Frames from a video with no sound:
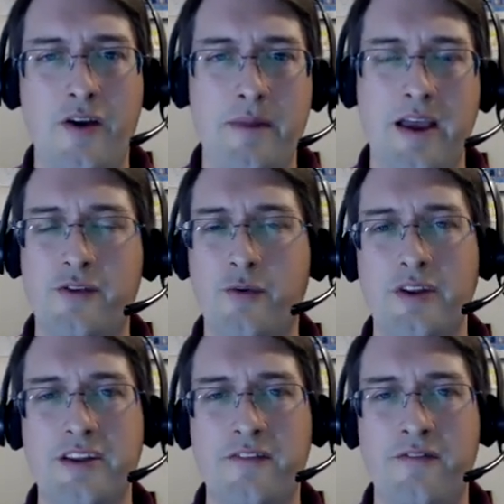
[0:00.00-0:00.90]
I'm neither
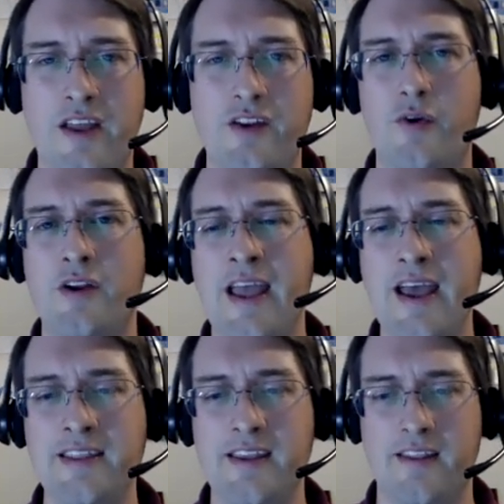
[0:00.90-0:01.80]
going to defend nor
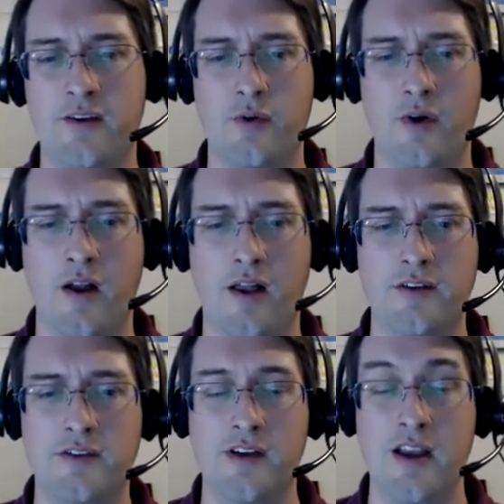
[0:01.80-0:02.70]
attack the Electoral
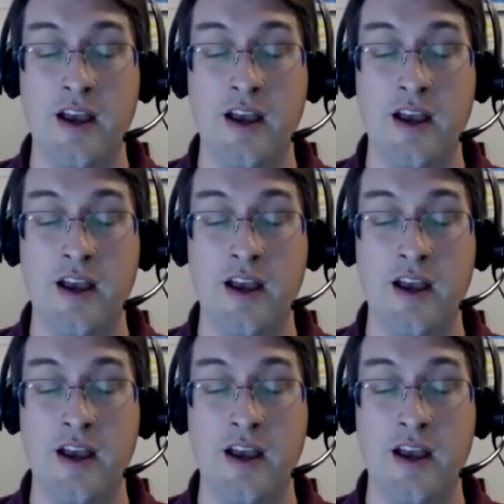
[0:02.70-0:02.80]
College.